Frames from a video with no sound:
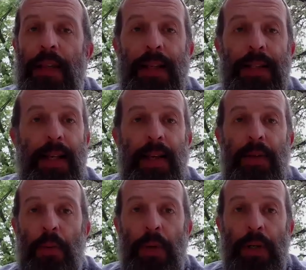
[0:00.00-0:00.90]
They
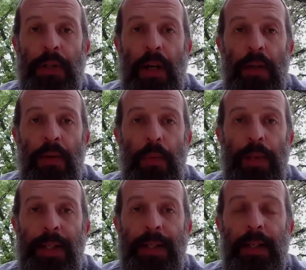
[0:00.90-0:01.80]
said, we're done. We
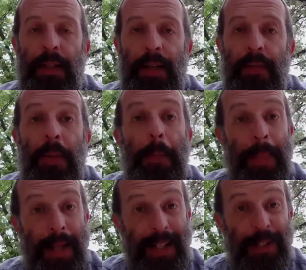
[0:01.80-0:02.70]
need to leave.
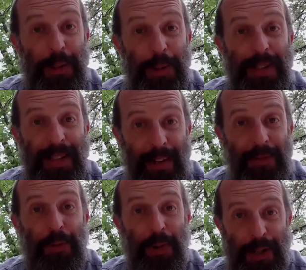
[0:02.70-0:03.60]
Many Jews
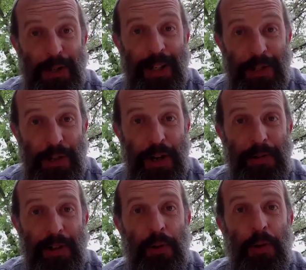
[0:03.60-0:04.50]
left Russia in
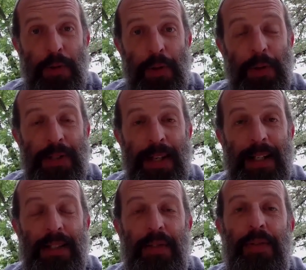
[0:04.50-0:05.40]
general over those
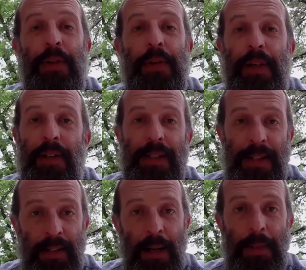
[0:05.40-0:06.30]
next few years
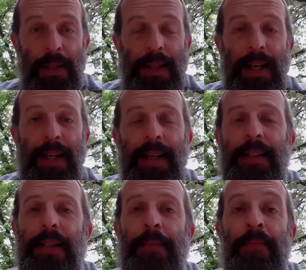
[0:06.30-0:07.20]
and couple of
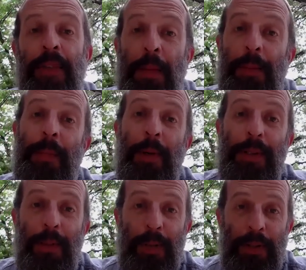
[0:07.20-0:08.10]
decades, but most
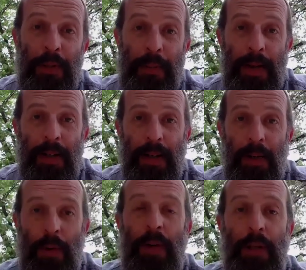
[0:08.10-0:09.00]
of them went to America
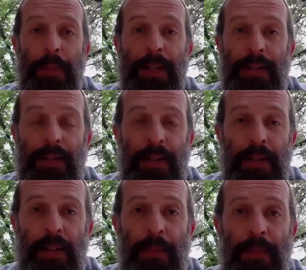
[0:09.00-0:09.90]
or other places in
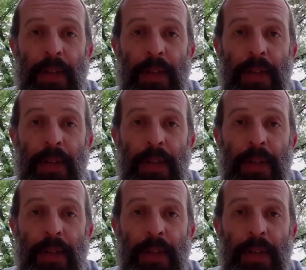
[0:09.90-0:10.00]
Europe.